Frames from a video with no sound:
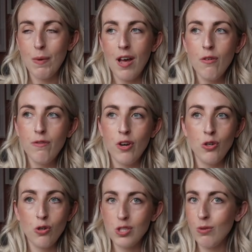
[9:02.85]
well for an
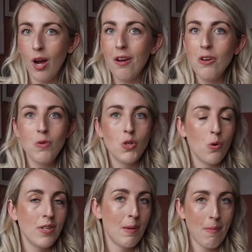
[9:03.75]
autumn code, which
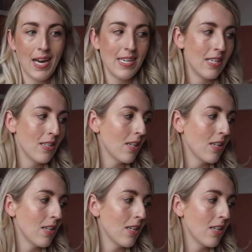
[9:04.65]
was amazing.